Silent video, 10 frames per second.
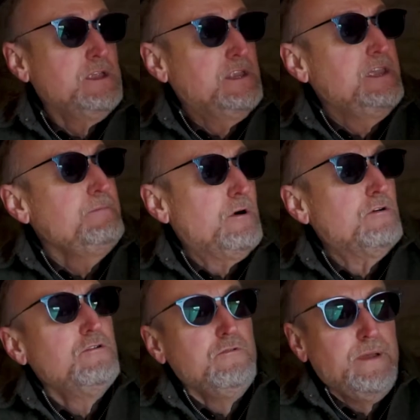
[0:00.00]

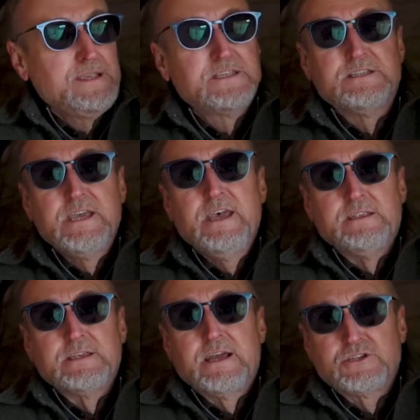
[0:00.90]
Nemo, who makes the
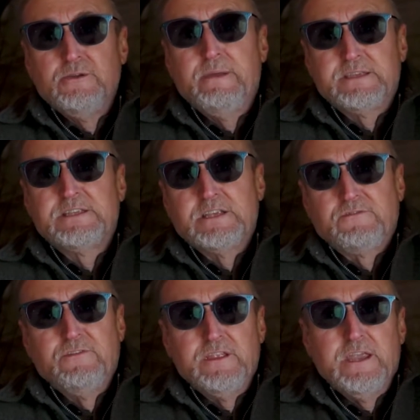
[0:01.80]
tent, actually makes
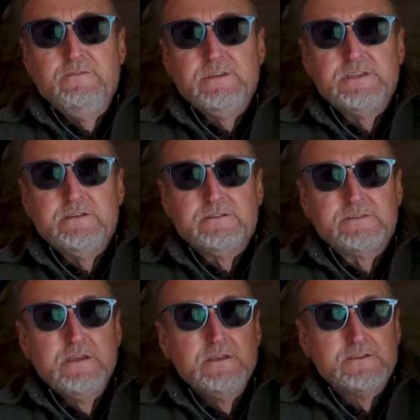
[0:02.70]
tents for the Navy SEALs,